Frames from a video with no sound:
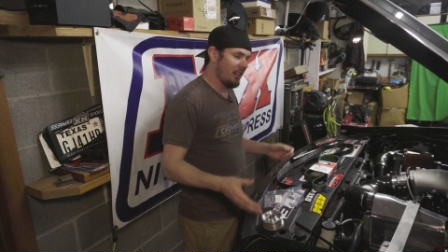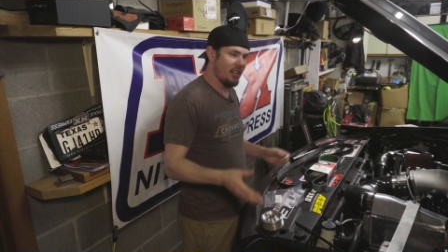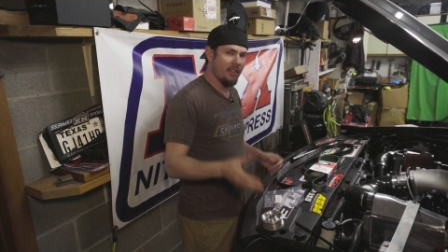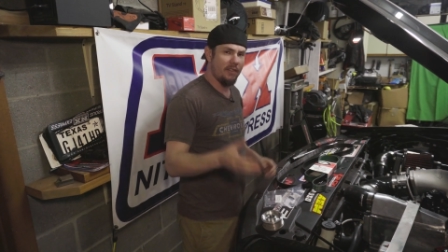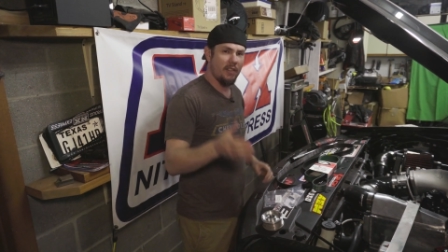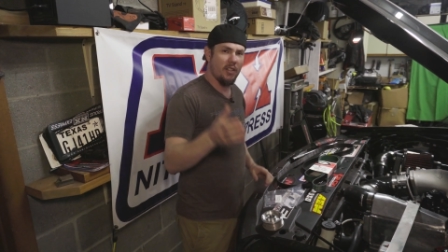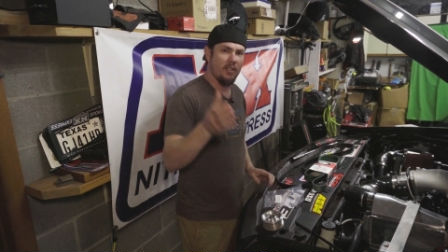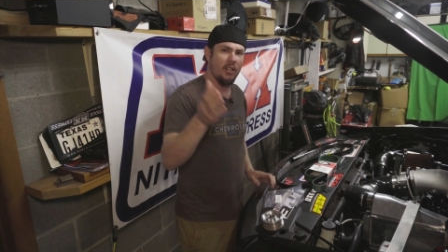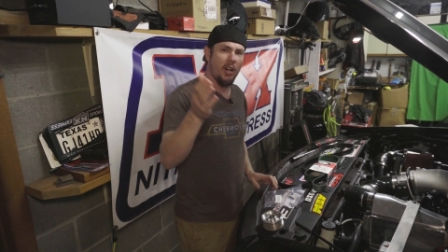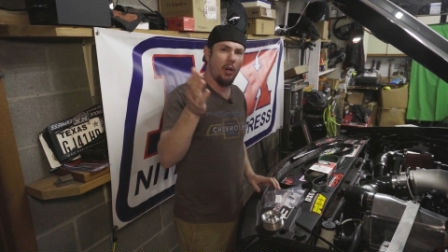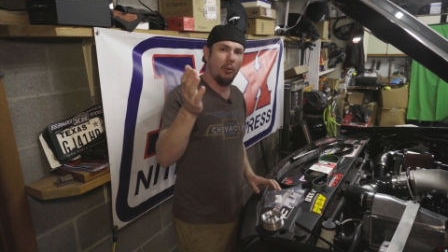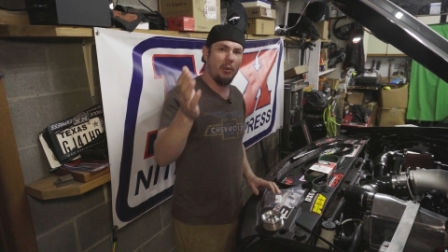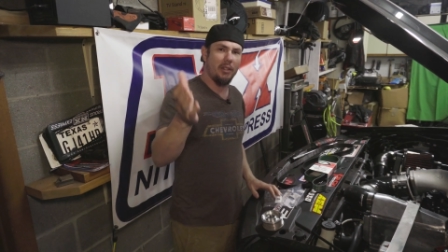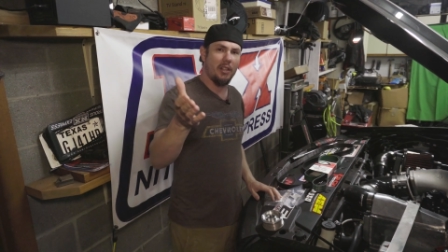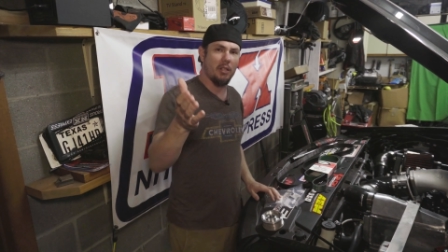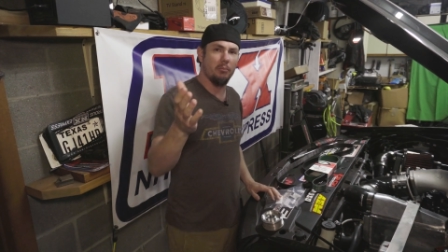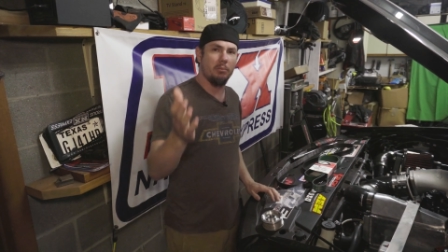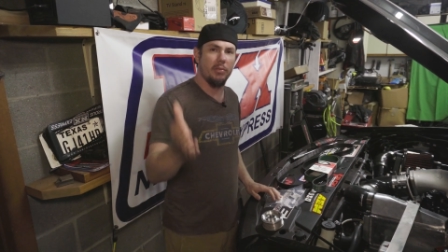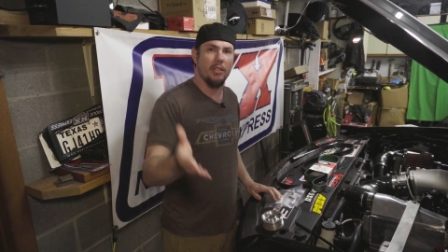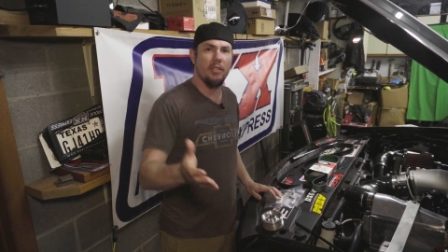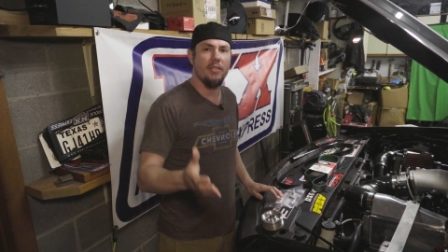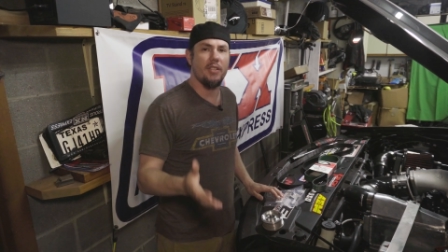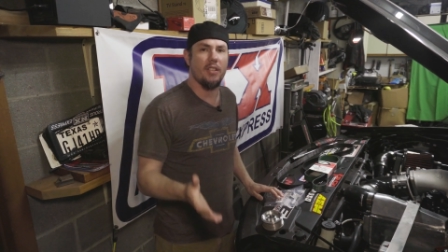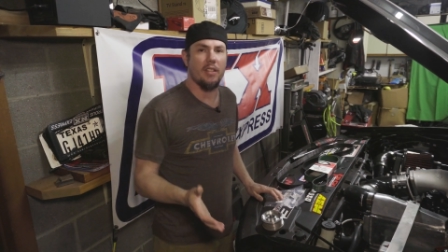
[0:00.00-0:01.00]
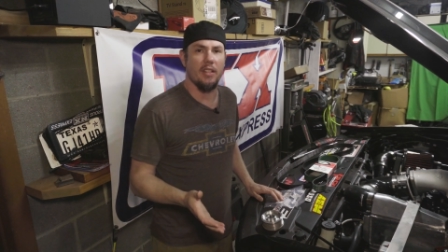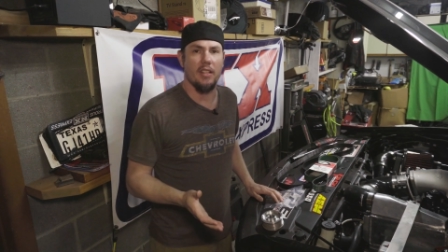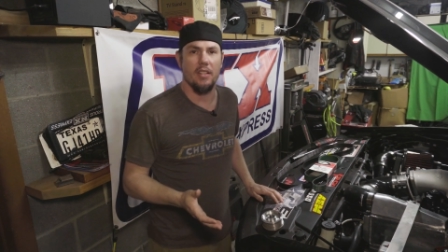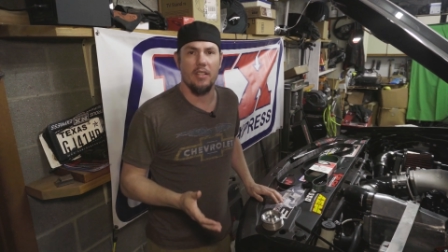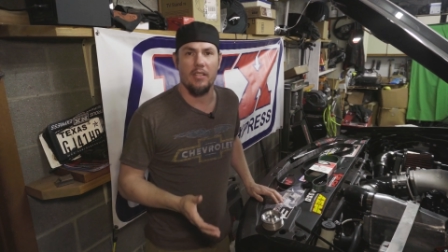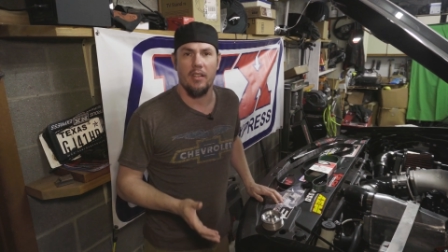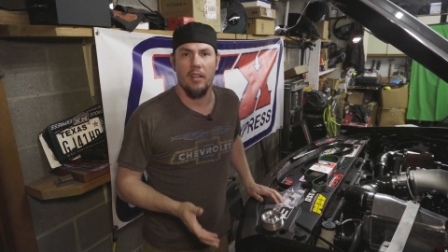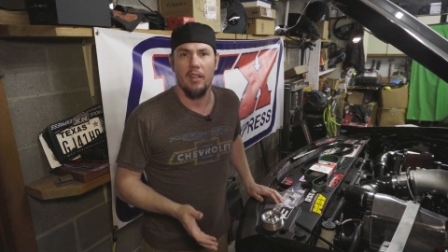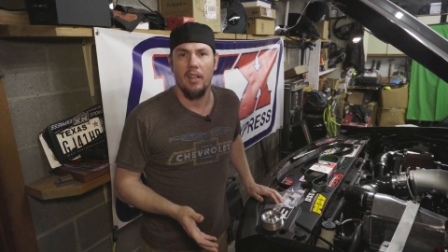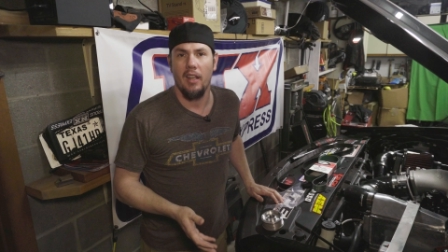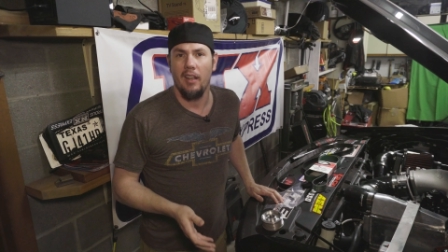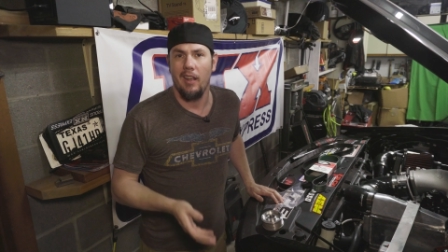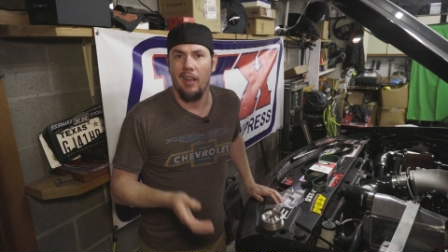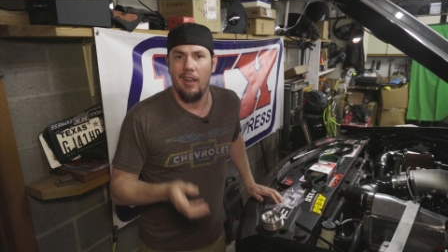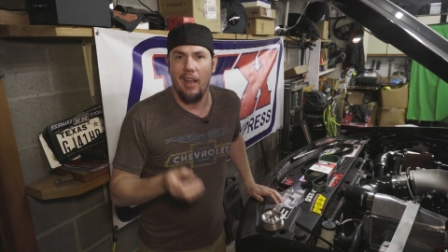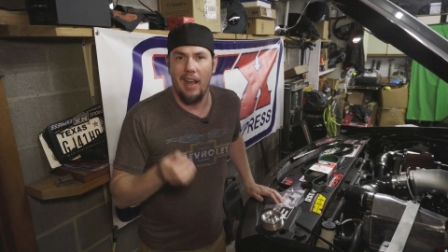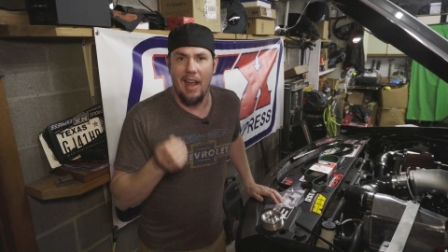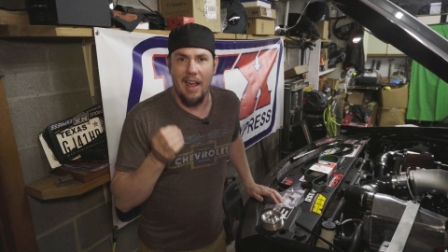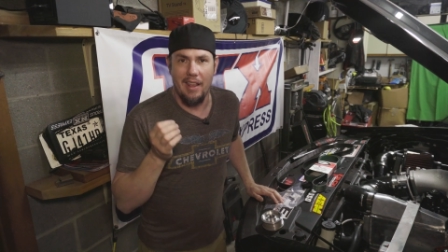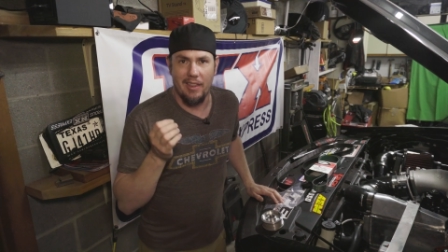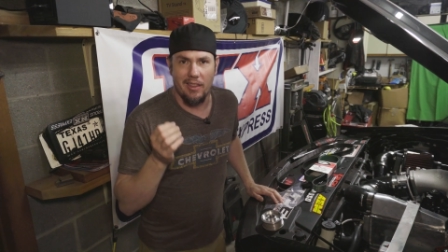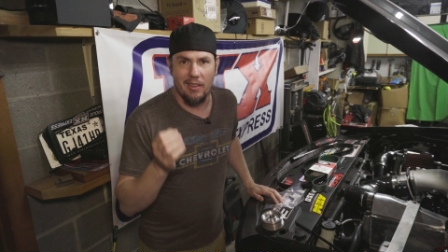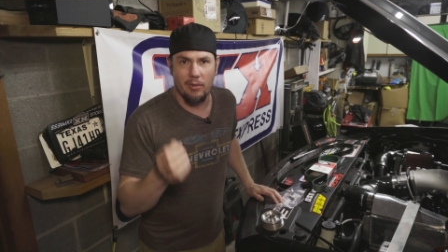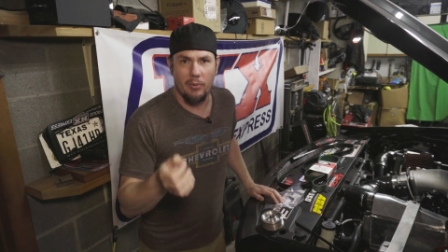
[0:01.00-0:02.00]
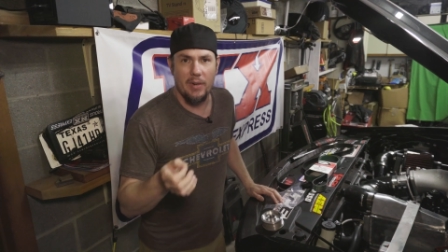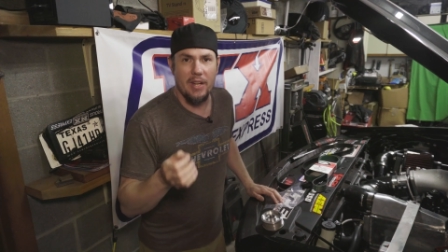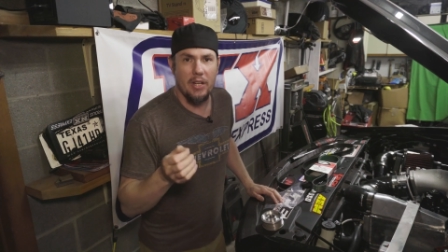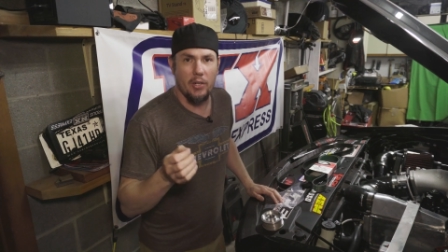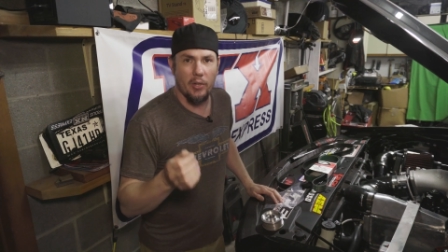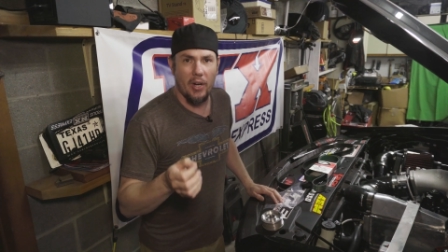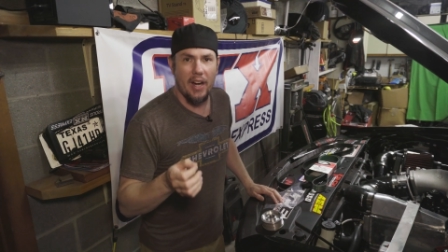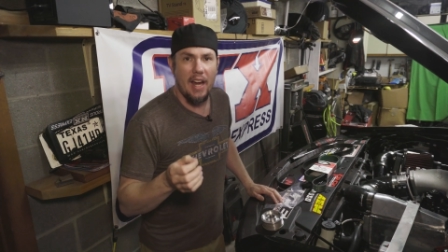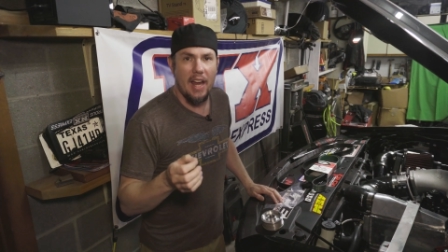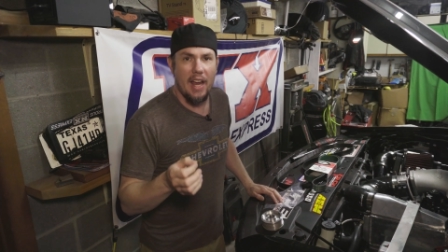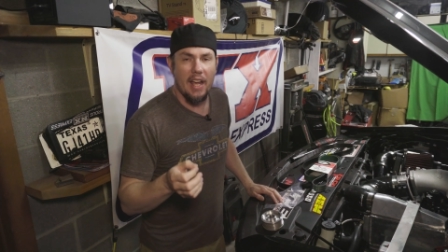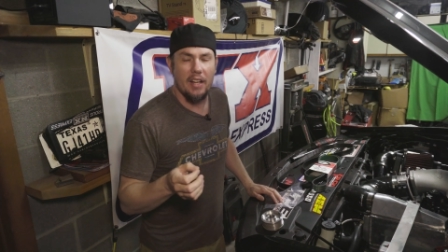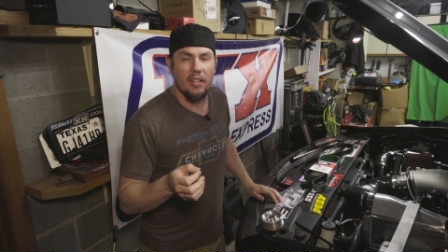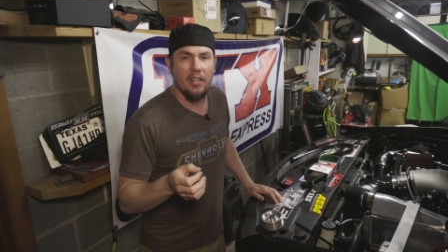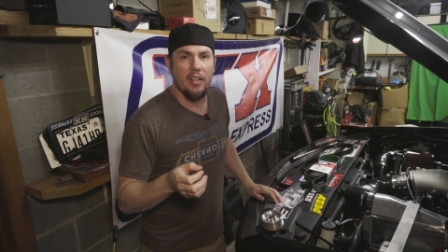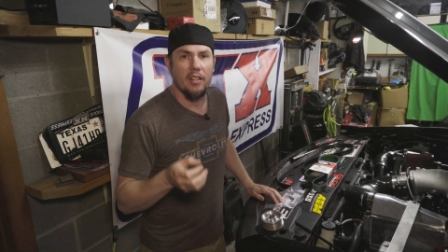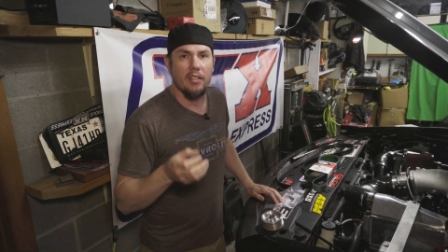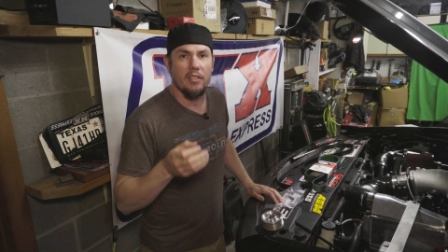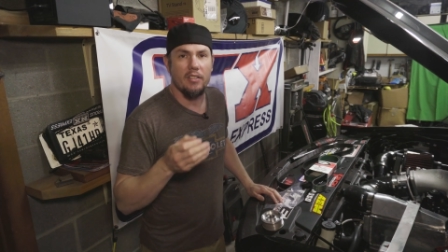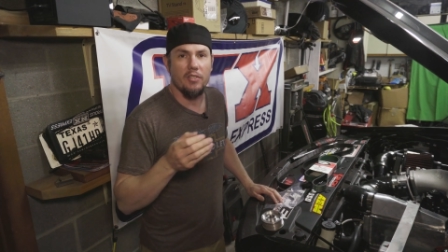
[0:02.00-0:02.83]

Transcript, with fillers: If you know what the boost is at 3 grand,